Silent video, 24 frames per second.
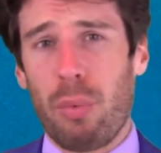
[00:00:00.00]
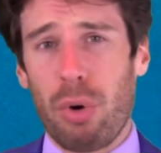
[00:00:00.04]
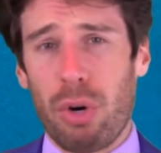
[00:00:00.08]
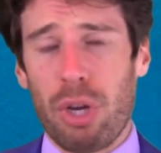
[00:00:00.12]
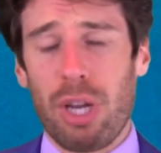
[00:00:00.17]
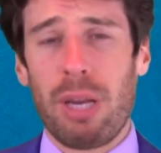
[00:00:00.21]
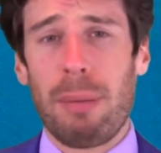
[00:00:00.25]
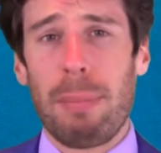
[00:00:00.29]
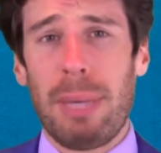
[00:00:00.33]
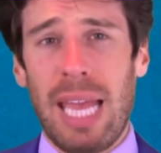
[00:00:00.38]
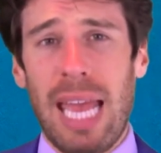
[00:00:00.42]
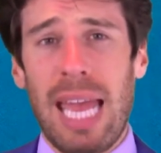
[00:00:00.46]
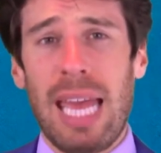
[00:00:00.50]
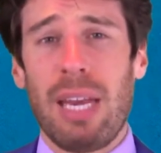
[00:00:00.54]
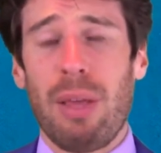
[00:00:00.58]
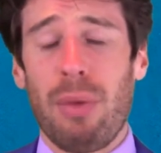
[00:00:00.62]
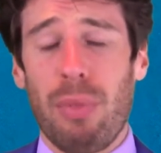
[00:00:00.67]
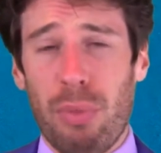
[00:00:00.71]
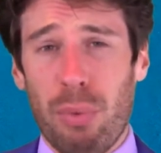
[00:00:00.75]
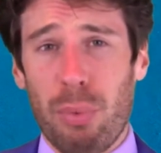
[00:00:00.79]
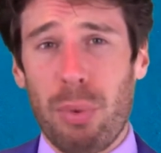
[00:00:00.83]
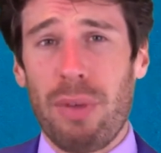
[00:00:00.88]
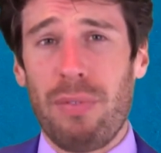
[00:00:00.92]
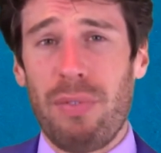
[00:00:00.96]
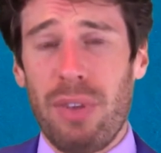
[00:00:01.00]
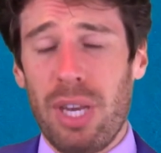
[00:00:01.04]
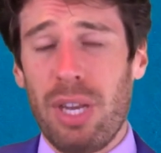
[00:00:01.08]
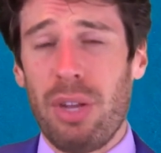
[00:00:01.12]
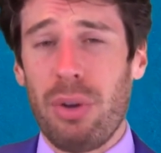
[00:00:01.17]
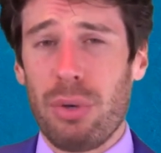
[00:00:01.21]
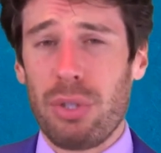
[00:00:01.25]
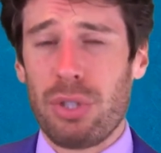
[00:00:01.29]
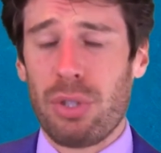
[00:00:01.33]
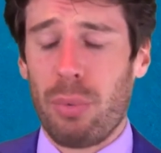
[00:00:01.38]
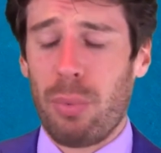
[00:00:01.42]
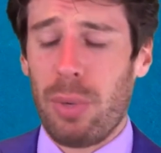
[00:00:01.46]
we're gonna be adding three
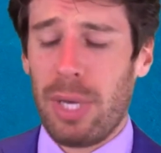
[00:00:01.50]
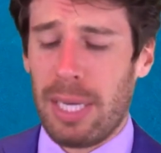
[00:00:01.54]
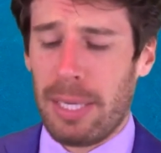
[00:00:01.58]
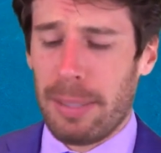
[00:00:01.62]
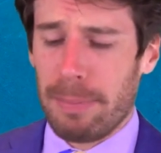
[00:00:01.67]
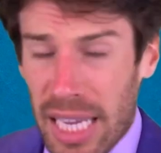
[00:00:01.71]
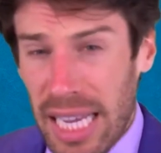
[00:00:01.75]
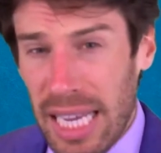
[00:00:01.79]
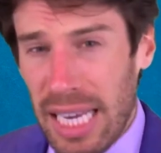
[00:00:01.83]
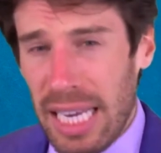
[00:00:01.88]
videos a week.